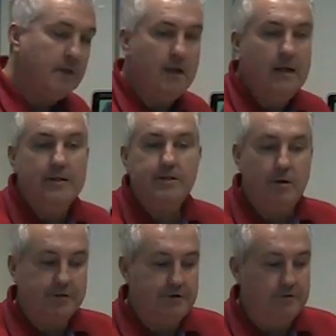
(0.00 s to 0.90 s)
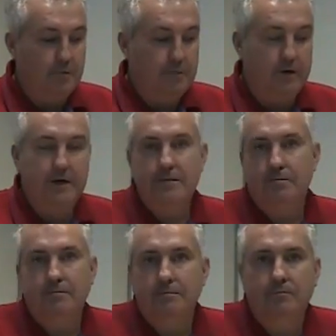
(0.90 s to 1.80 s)
Let's go on to the football. It is
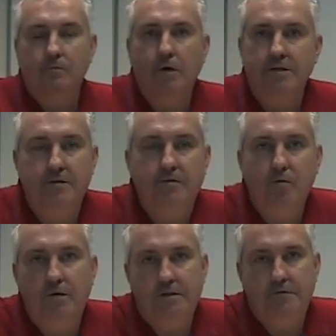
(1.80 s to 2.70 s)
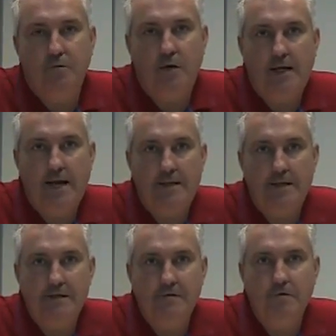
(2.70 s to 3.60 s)
wonderful, wonderful weekend.
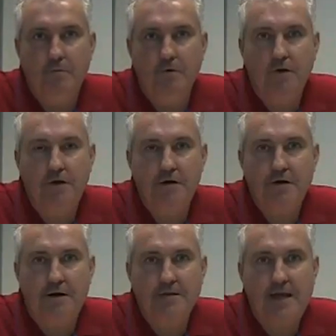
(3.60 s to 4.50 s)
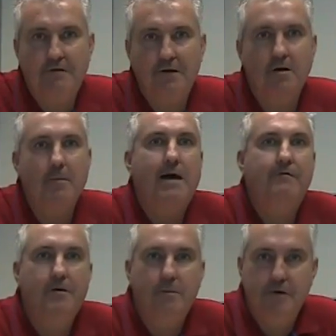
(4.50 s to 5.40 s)
This is football, the third round of the FA Cup.
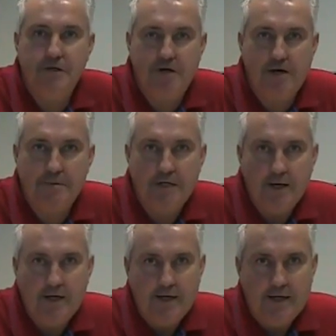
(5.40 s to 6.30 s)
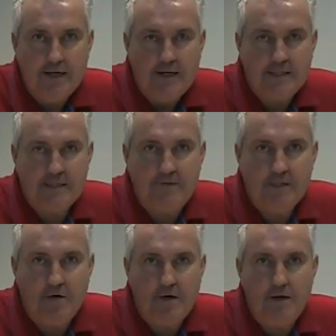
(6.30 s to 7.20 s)
Everybody dreams as an
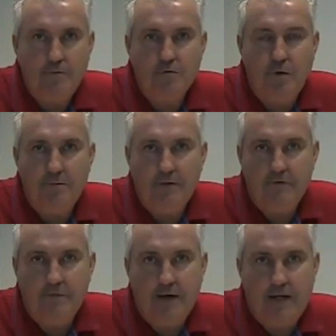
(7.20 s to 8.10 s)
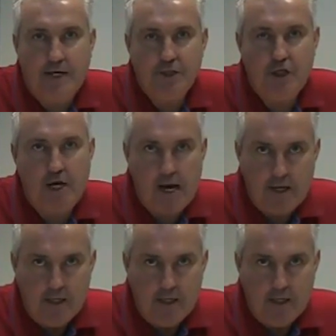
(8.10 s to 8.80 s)
Evertonian, it was Wembley for me last year,